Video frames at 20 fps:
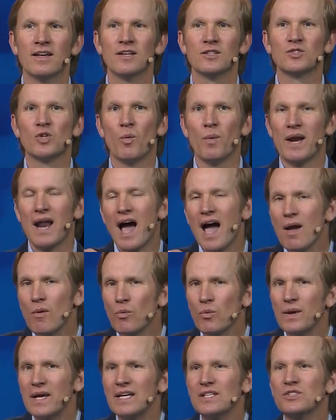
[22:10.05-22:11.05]
So when I
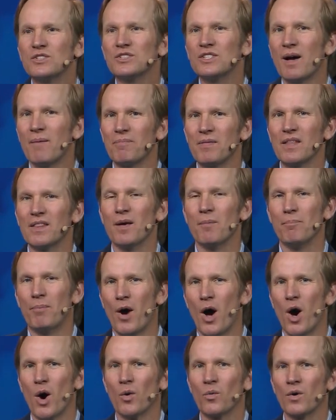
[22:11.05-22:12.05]
read something that
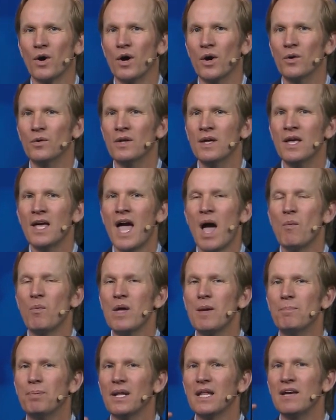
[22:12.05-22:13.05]
Paul wrote, and
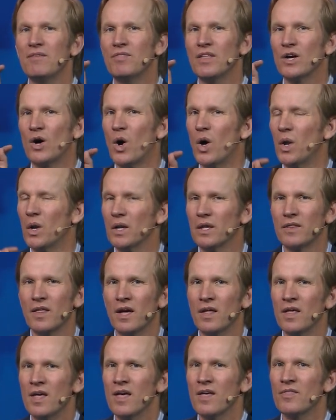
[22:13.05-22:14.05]
we believe that the,